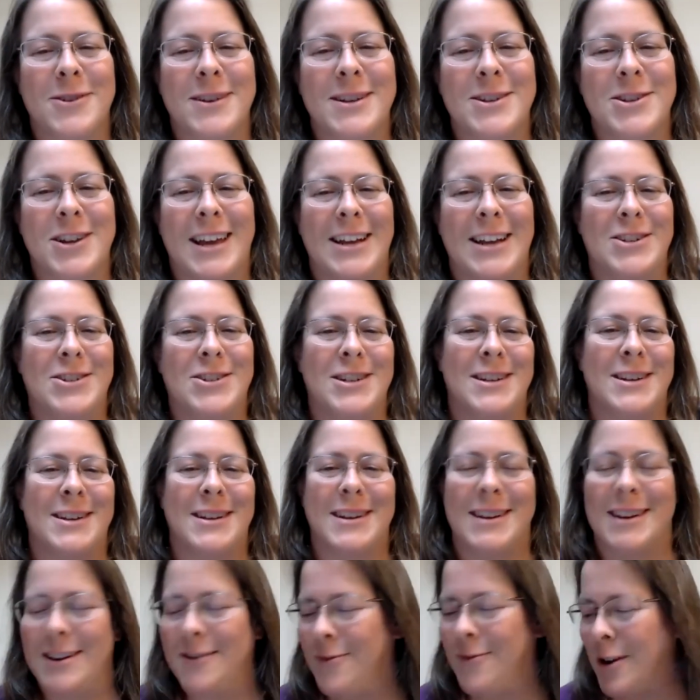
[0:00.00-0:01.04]
education,
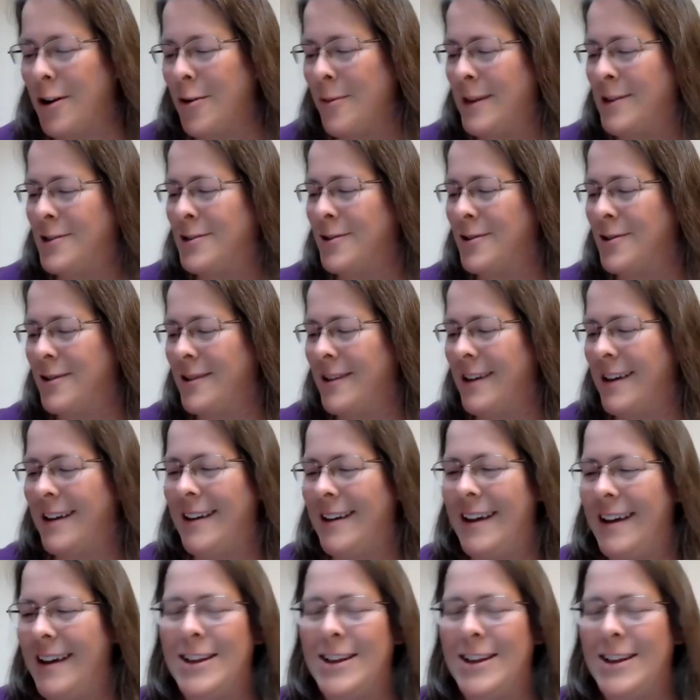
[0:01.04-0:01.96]
an environmental uh,